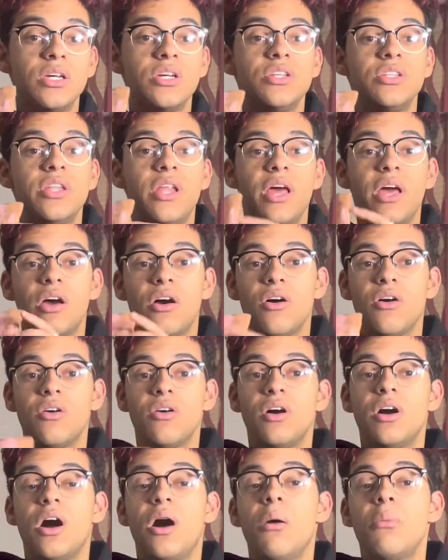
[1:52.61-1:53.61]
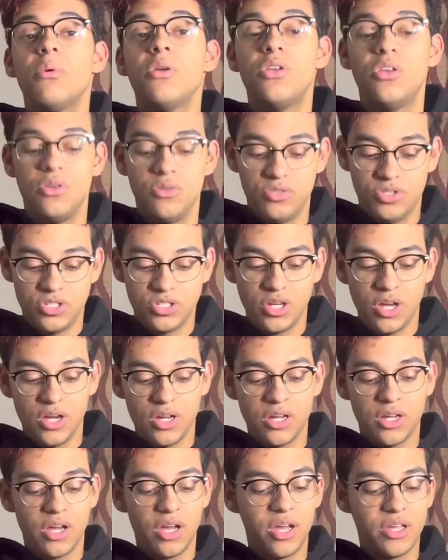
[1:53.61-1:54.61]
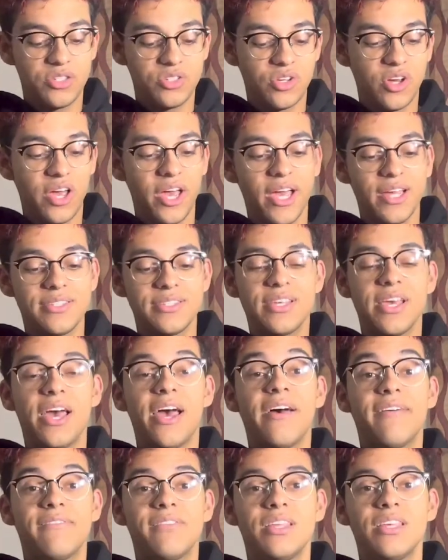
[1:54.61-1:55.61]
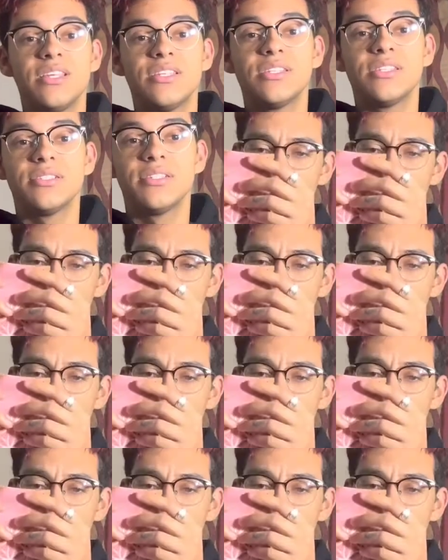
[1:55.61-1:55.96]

Now, I'm a huge sock guy, so I had to have these.